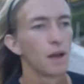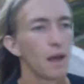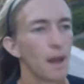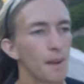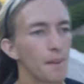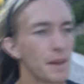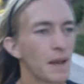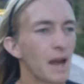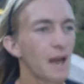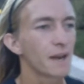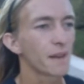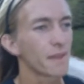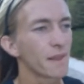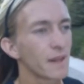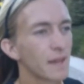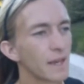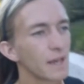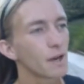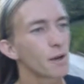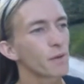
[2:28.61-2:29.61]
I mean, how did
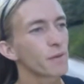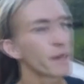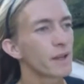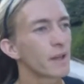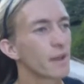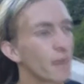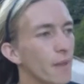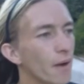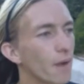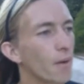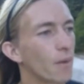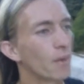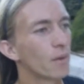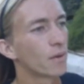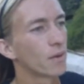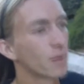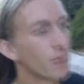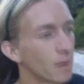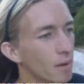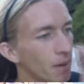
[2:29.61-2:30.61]
they get over here though?
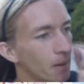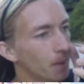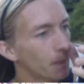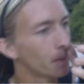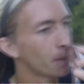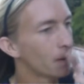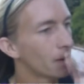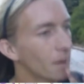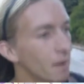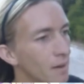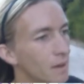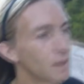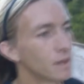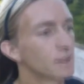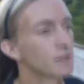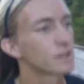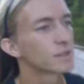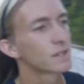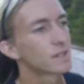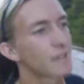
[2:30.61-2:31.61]

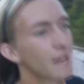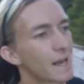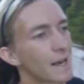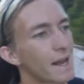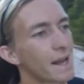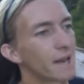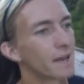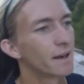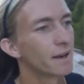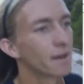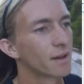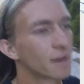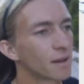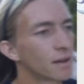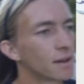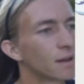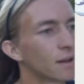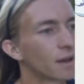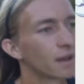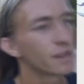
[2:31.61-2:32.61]
There's a dead end.
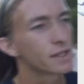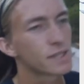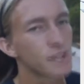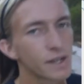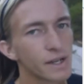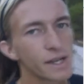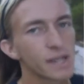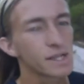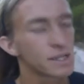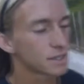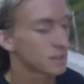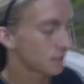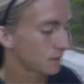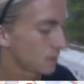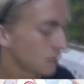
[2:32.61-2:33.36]
Are you serious?